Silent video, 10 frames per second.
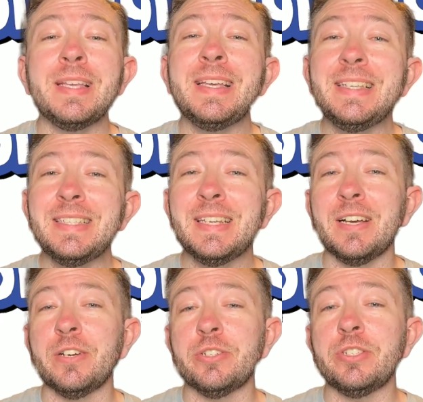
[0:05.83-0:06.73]
easy to
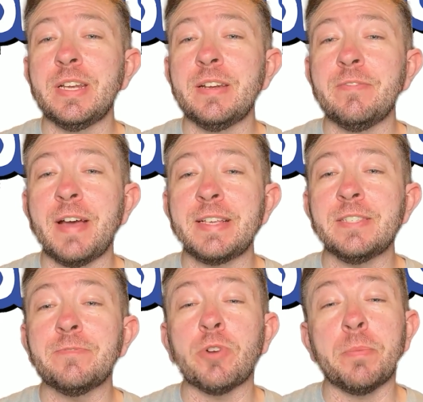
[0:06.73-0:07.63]
understand
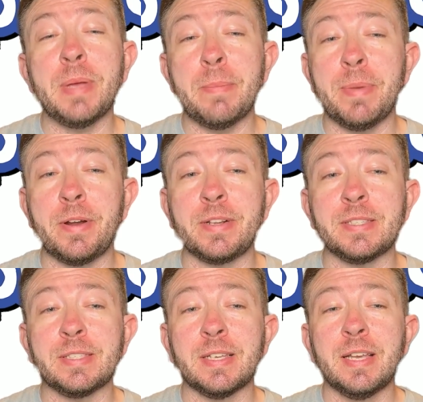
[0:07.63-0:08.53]
advice for our pet parents.